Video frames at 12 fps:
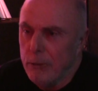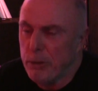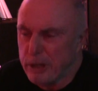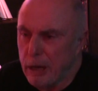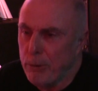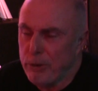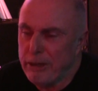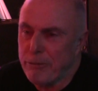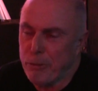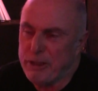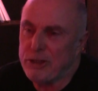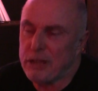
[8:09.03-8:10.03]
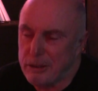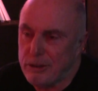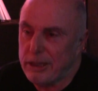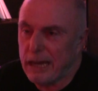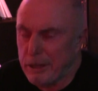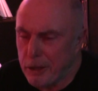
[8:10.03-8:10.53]
We go there and we sit
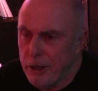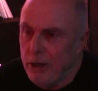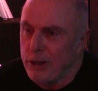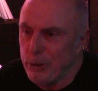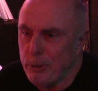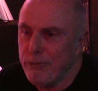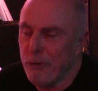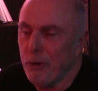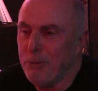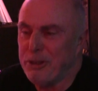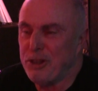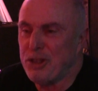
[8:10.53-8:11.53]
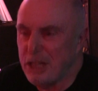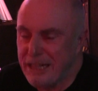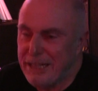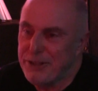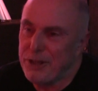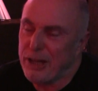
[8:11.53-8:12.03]
together, uniform is
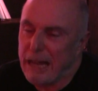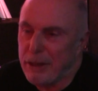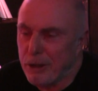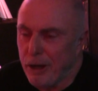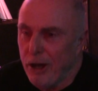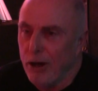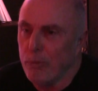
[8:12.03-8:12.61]
jeans and leather,